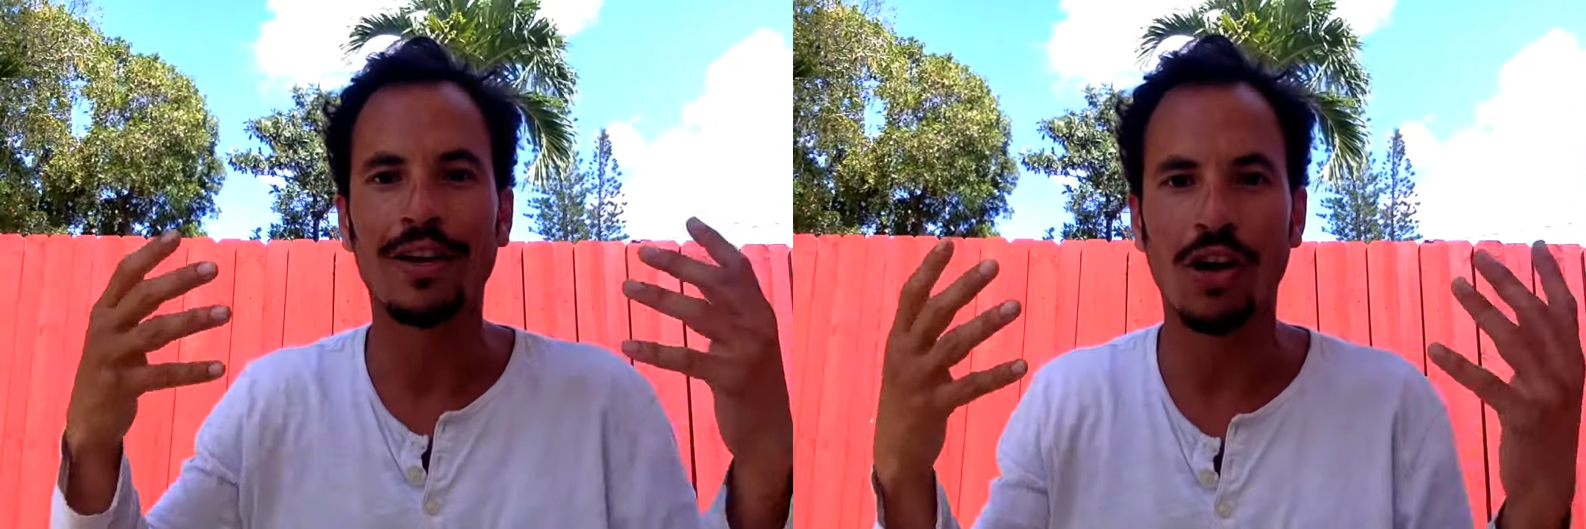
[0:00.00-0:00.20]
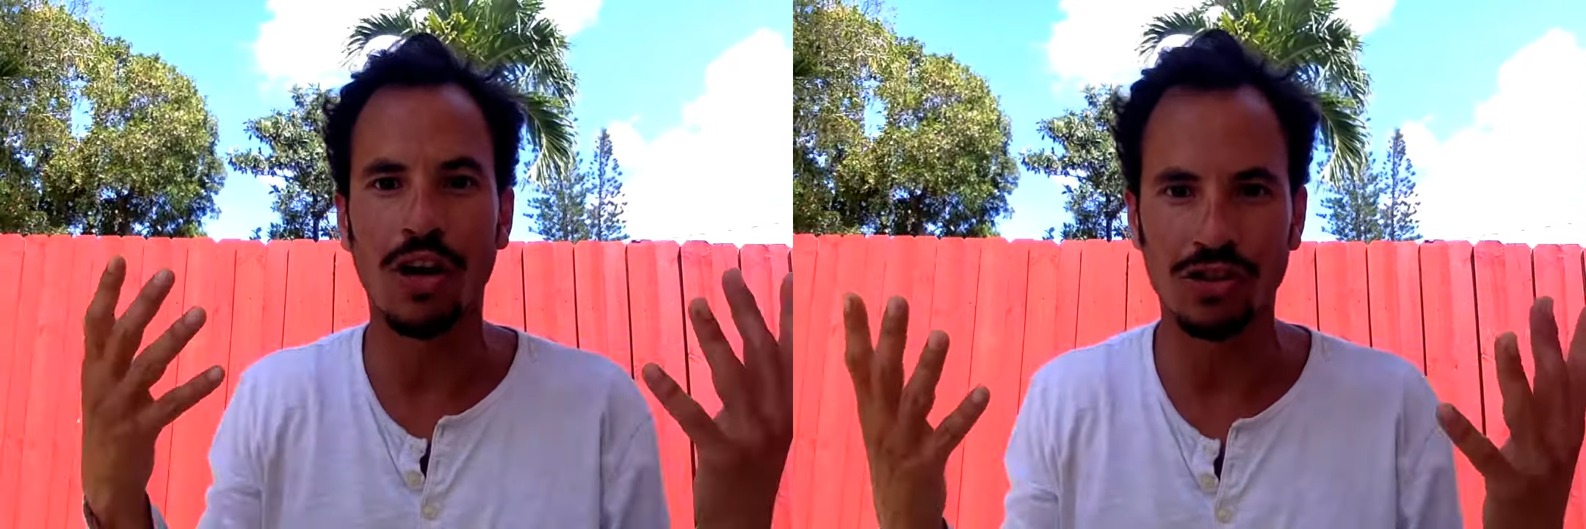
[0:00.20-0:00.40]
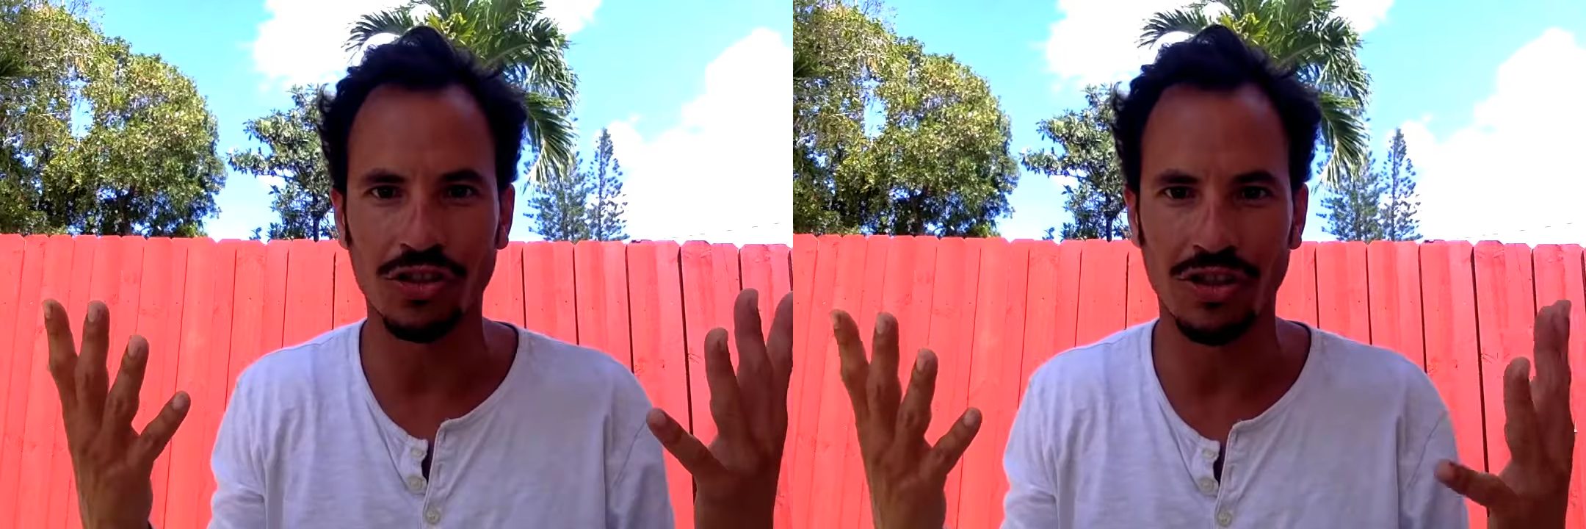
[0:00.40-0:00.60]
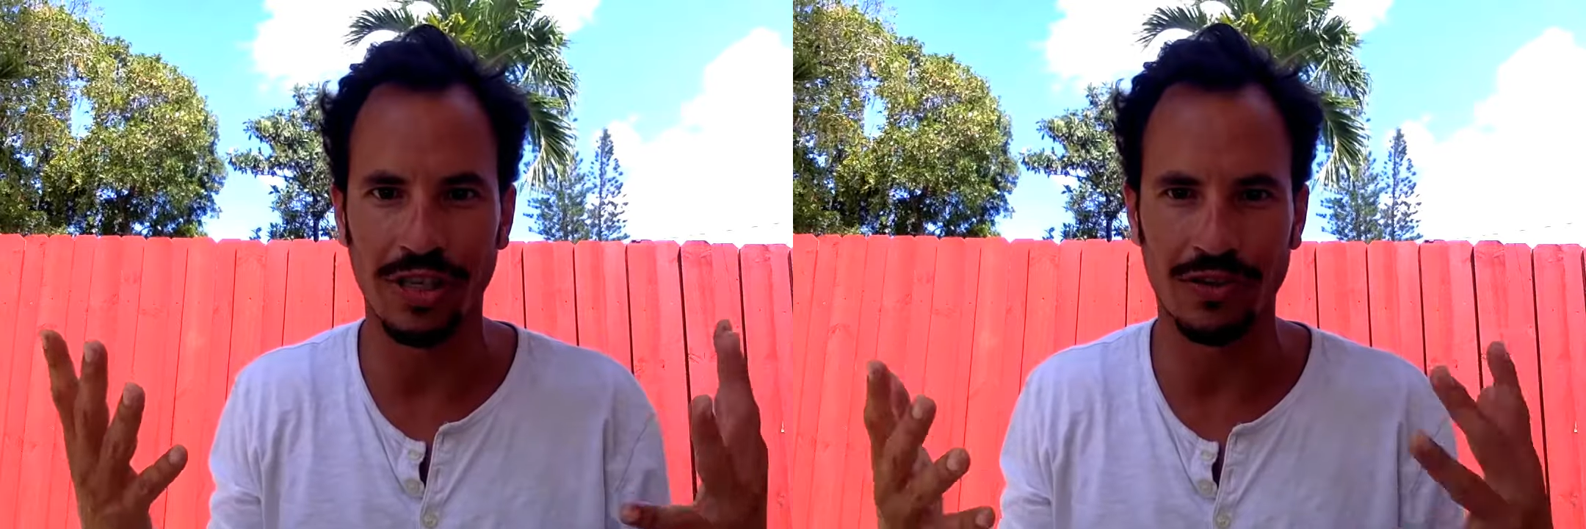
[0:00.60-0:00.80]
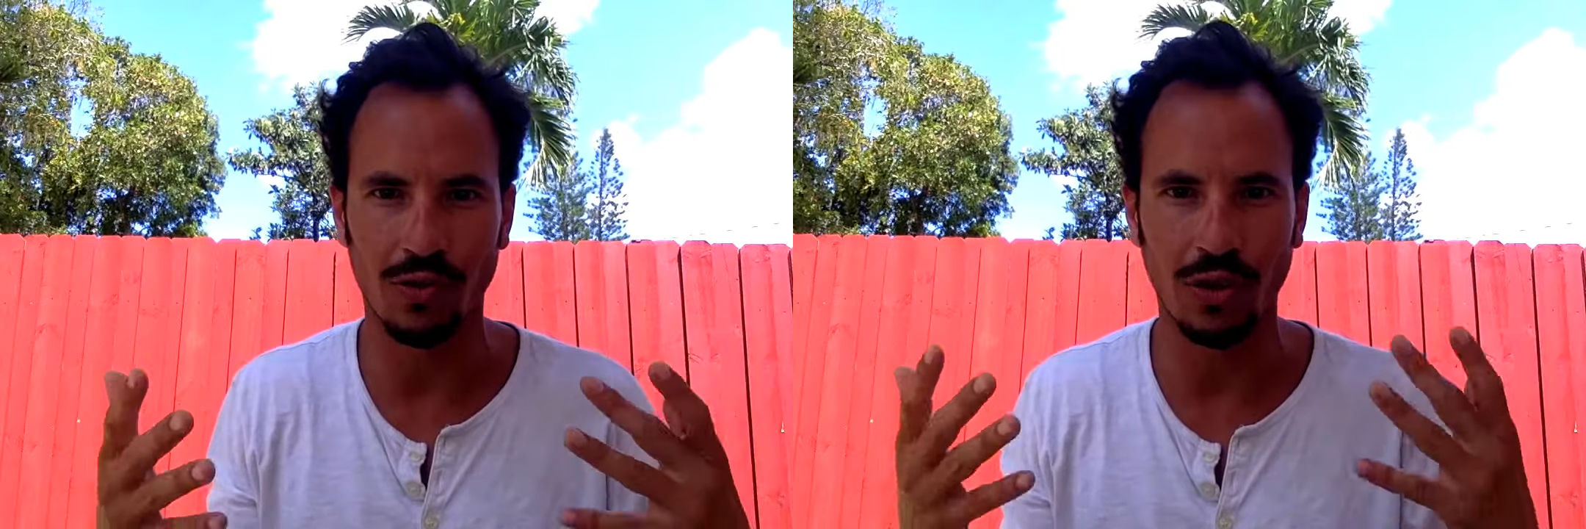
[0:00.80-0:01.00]

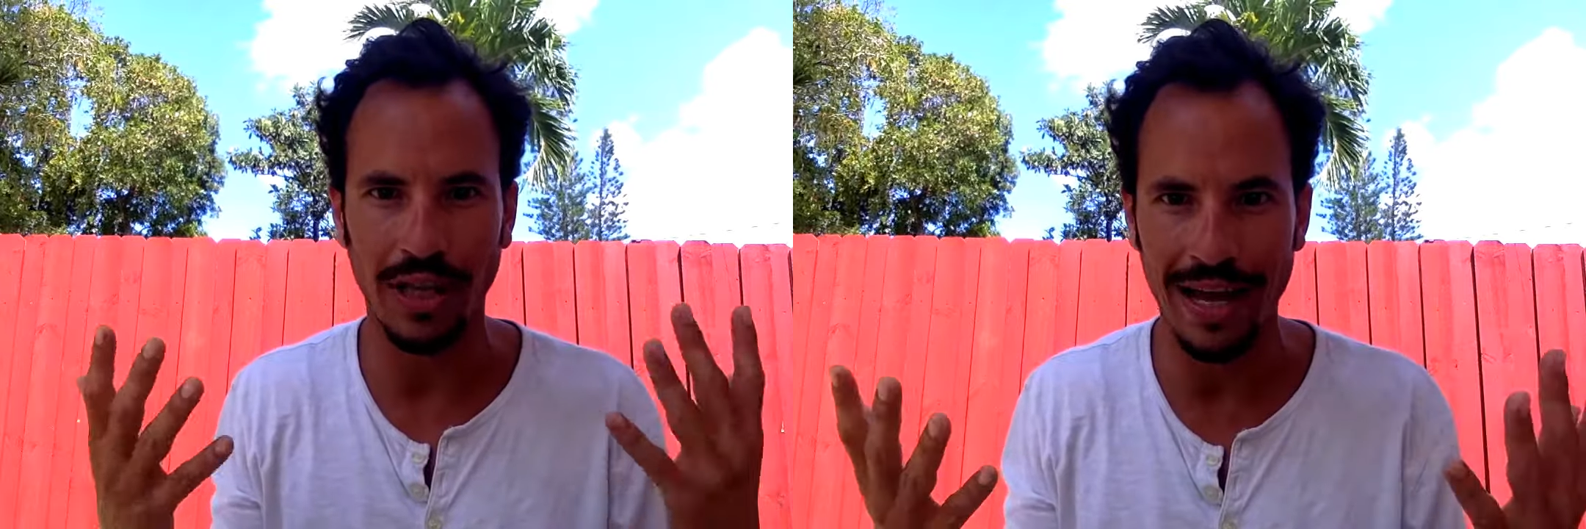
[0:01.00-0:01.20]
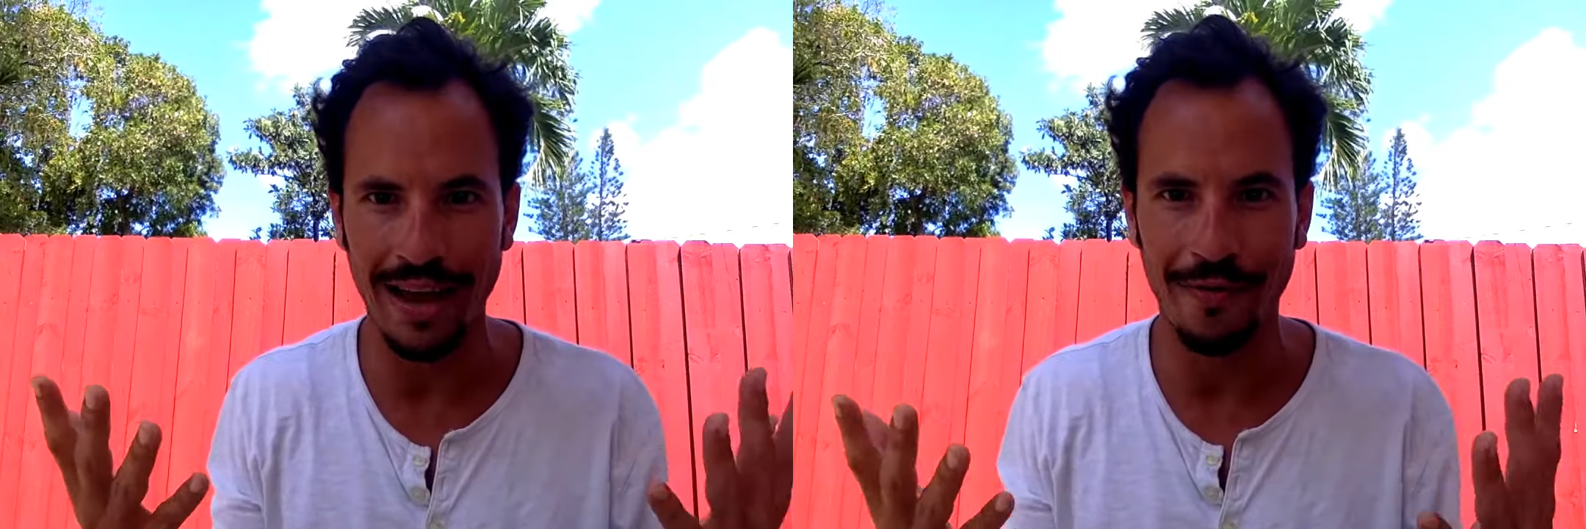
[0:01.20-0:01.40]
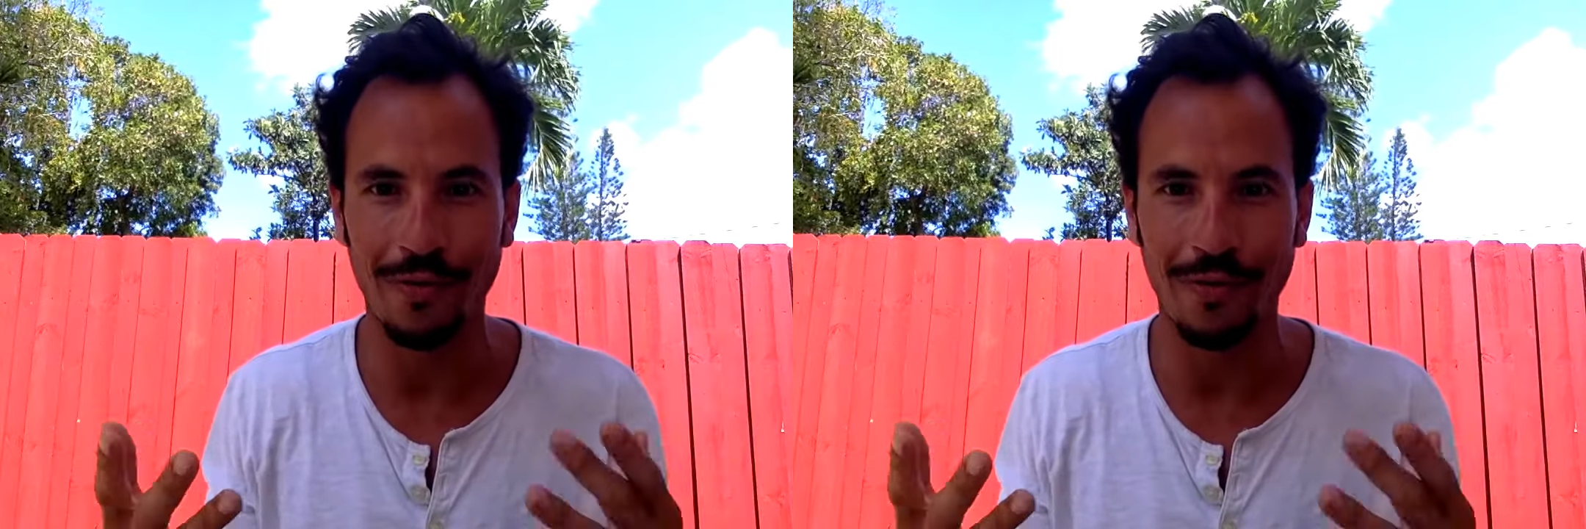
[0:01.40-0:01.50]
consciousness or life